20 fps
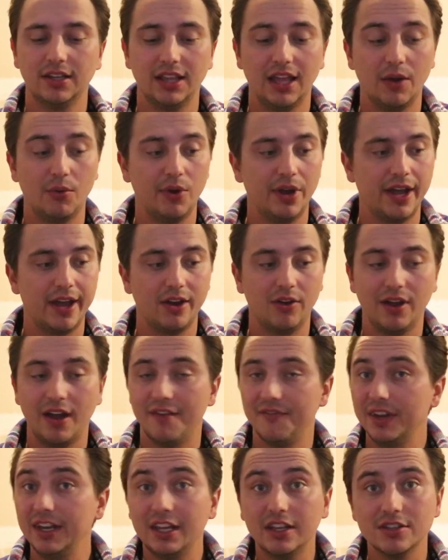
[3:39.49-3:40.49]
That way I don't
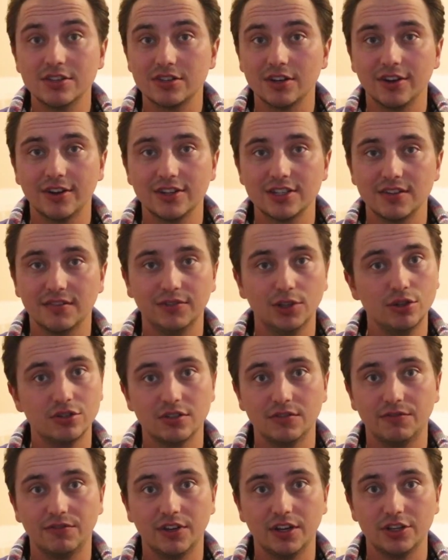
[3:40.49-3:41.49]
have any concerns of
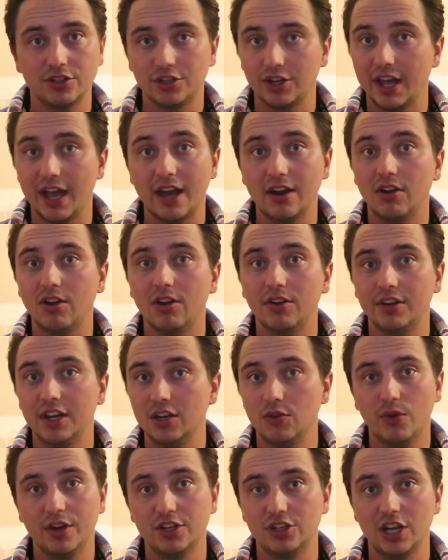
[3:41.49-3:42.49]
losing fish at all in
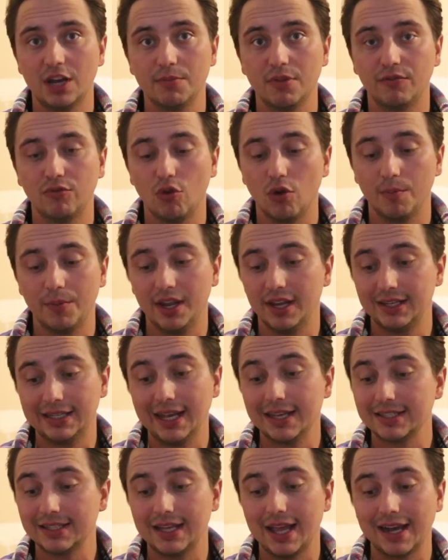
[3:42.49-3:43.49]
any way, shape, or form. And it
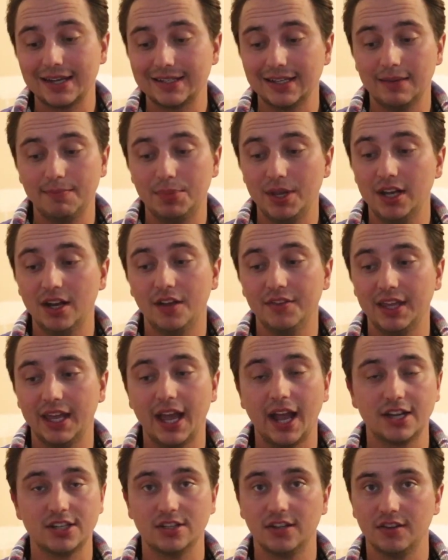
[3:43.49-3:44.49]
doesn't actually impede on the
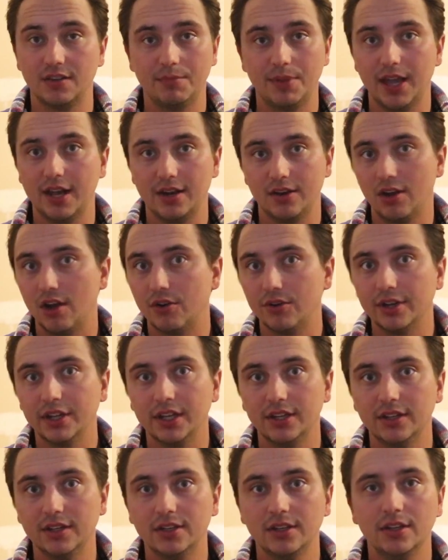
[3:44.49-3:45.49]
action of the bait at all,
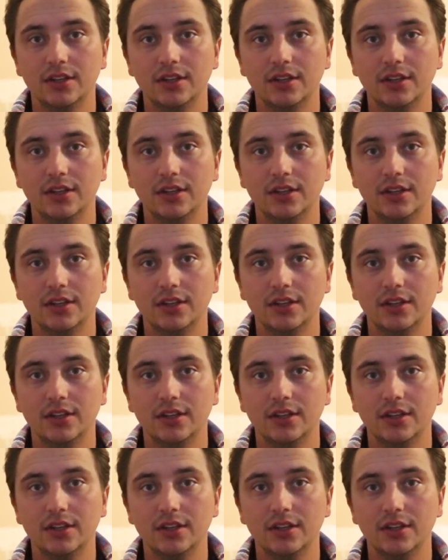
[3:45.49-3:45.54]
really.